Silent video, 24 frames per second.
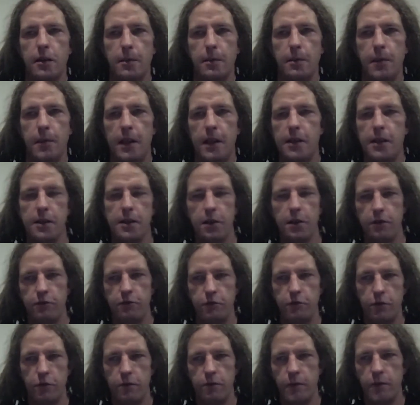based on
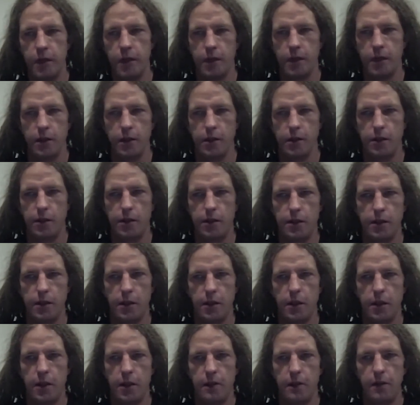rumors
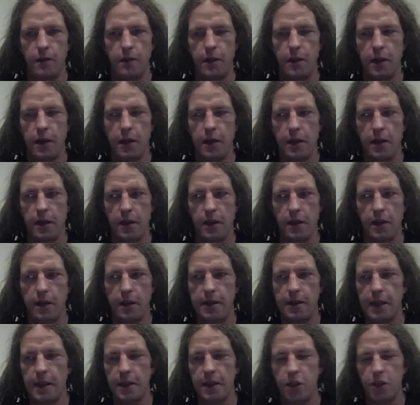that are
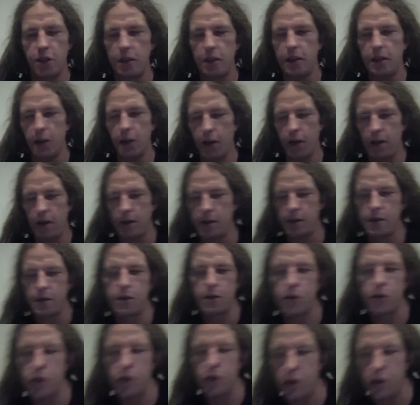essentially not
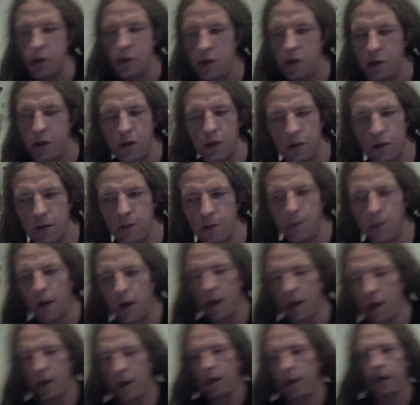understood
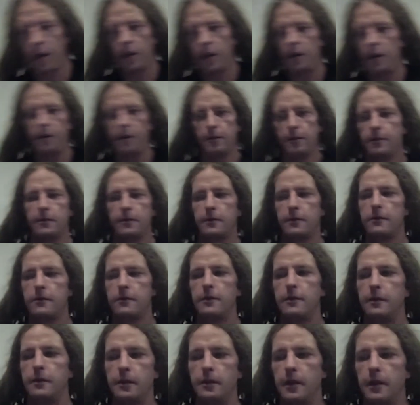by
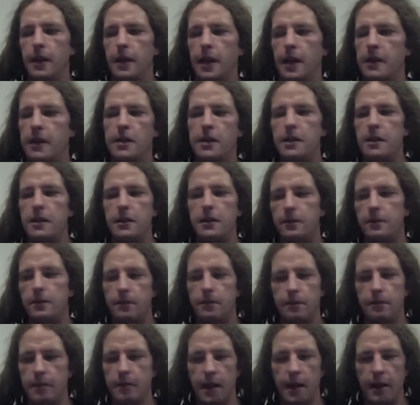99%
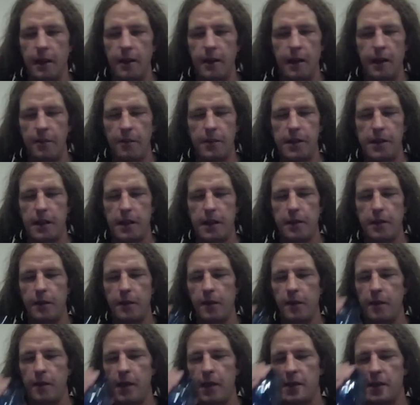of
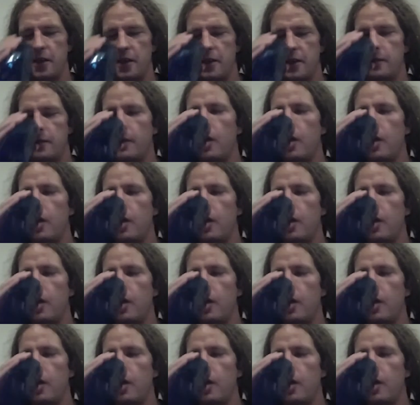the investors.